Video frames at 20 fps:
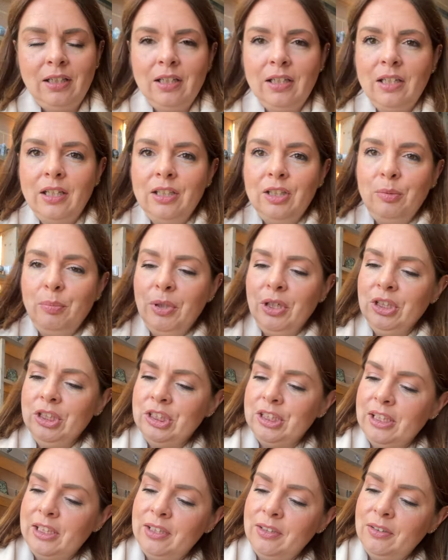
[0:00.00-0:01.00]
and you push
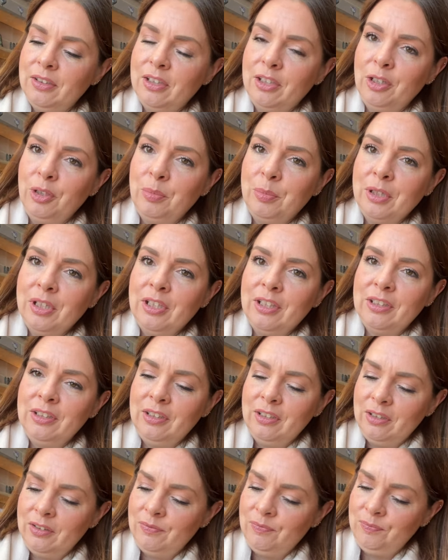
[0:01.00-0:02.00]
it
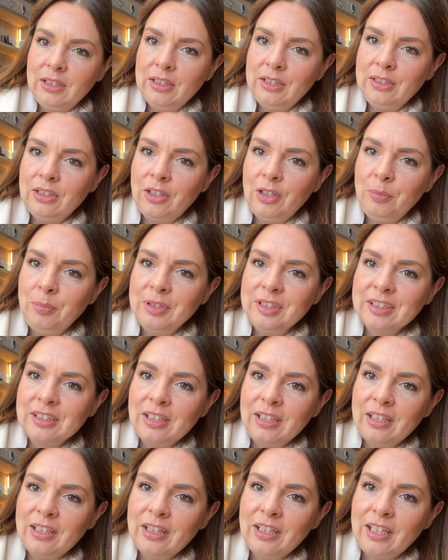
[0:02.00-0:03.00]
open. It opens
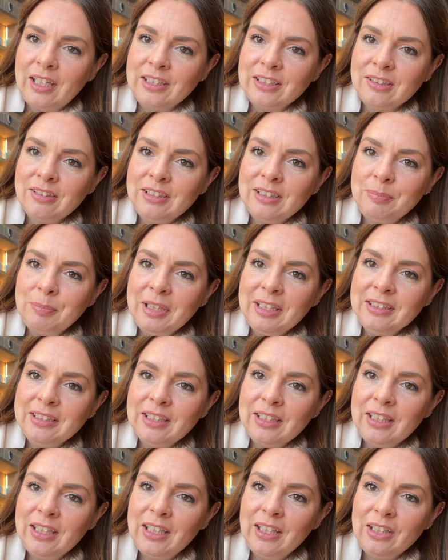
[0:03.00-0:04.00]
like that. So it's
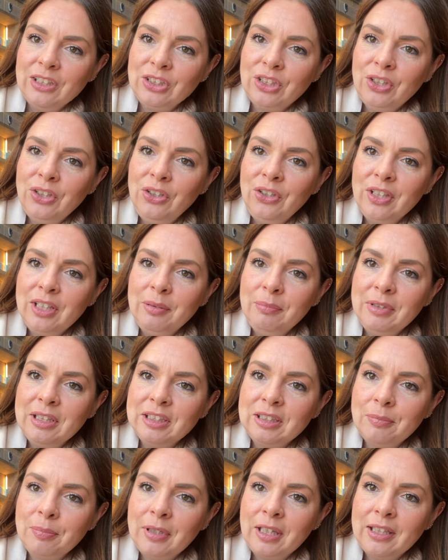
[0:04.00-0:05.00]
basically like 2 thin
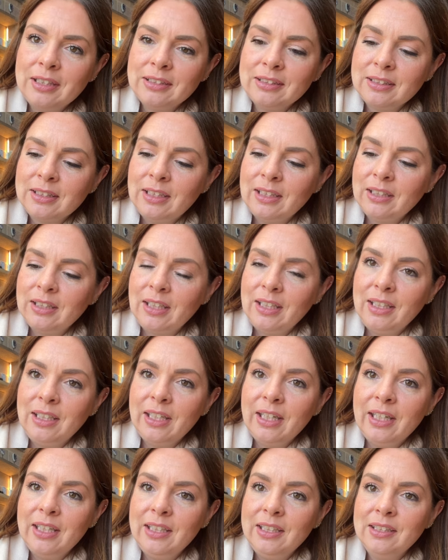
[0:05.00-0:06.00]
bits of plastic that
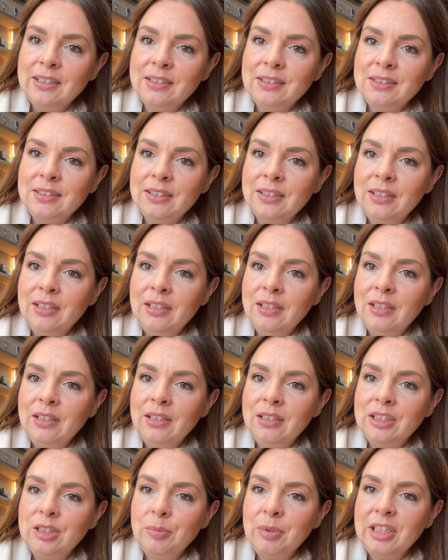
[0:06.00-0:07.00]
encase
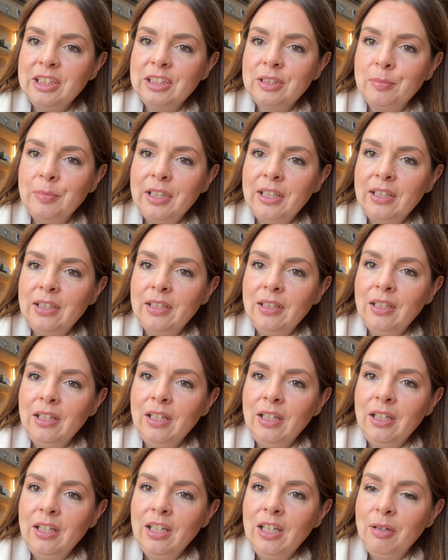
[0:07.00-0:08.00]
a specimen.
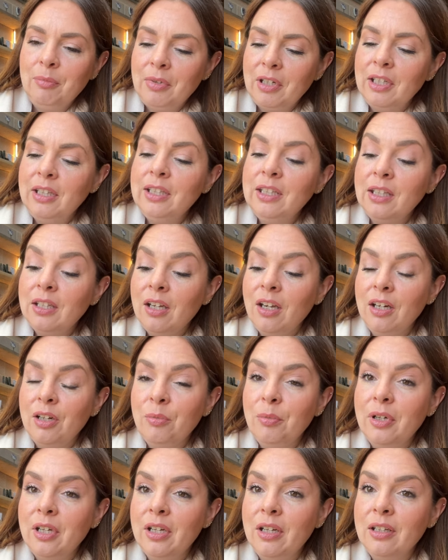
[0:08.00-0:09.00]
But I think it kind of
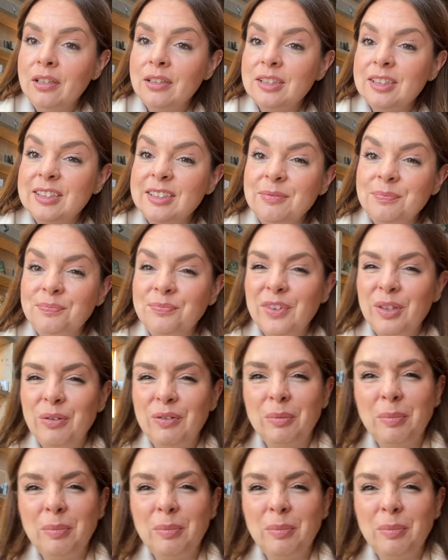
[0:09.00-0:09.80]
works with